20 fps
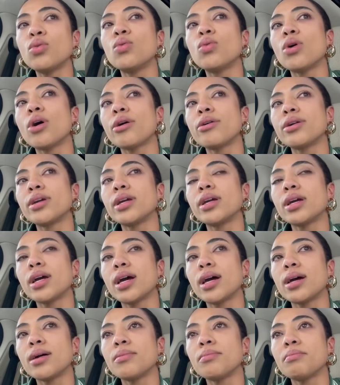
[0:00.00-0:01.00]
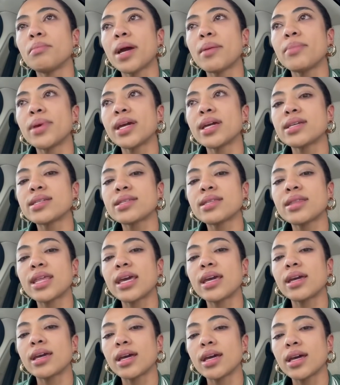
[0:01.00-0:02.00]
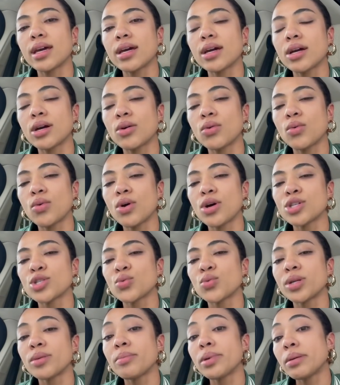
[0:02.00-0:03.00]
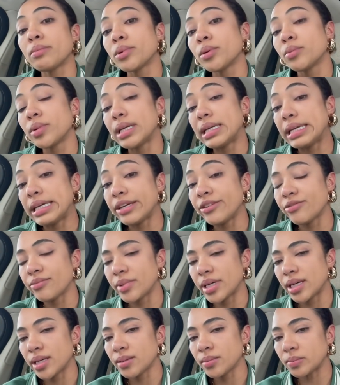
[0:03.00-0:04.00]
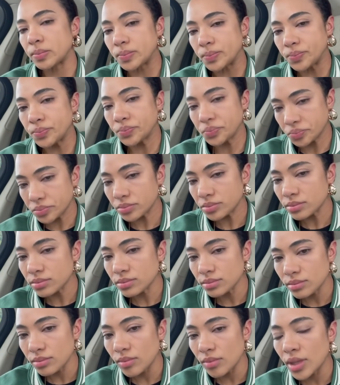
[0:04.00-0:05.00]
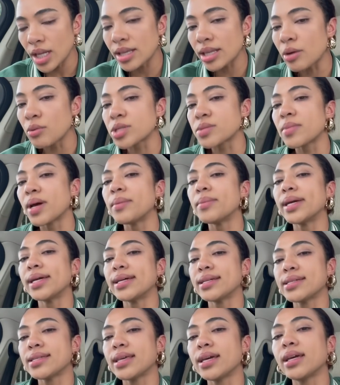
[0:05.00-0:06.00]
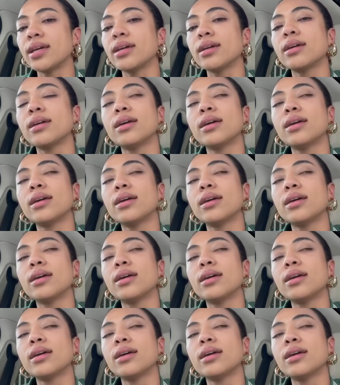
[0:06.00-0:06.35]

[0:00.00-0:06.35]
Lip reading: worry, my biggest thing was, would people believe me? And that was my biggest thing.